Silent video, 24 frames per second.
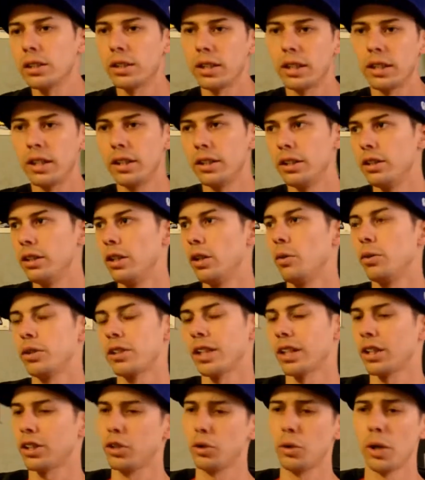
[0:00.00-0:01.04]
and it, you know it's
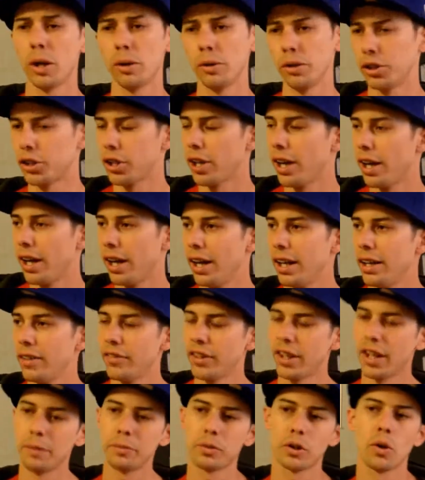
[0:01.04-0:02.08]
like a two-hour drive,
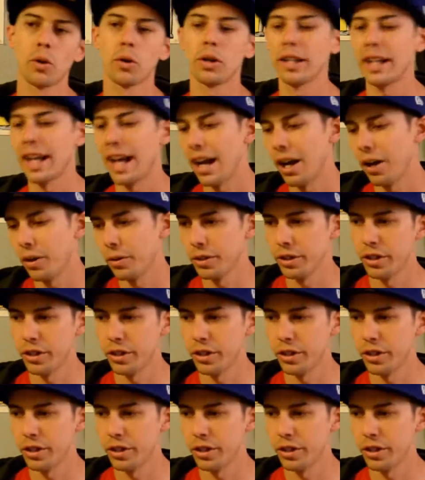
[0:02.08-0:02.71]
and I'm totally out.